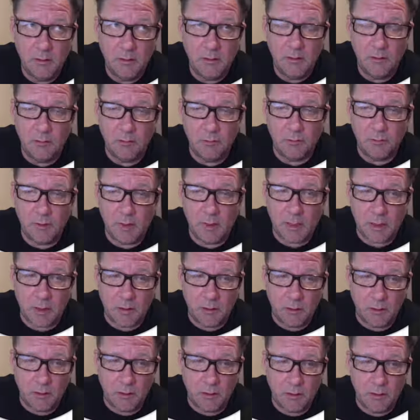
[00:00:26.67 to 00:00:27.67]
a
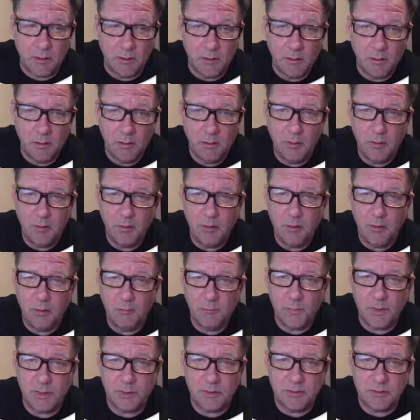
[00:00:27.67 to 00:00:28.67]
record
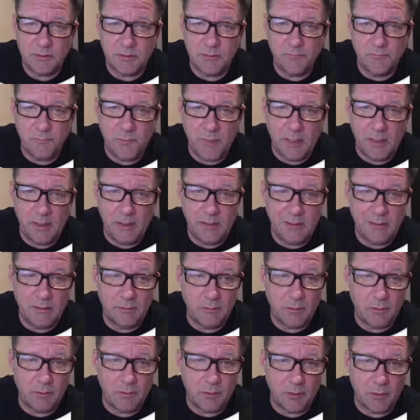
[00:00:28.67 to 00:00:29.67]
because you've made
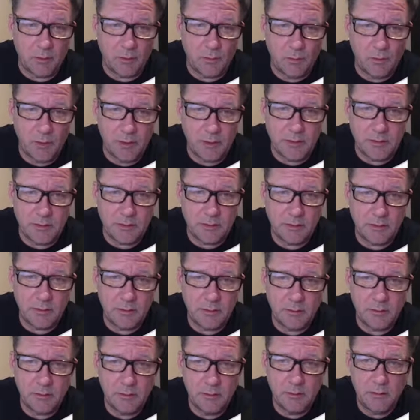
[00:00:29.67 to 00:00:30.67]
either an
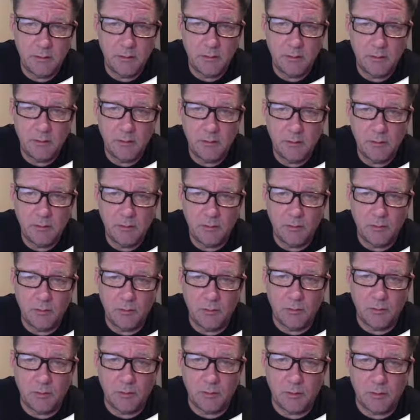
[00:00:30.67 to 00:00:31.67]
equation
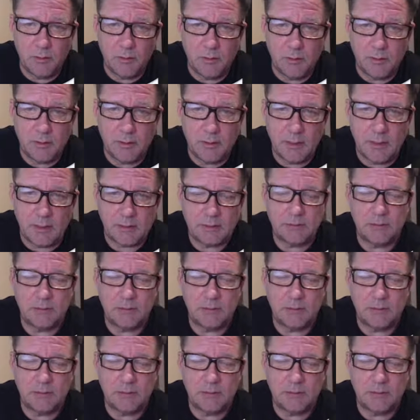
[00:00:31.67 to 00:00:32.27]
or a text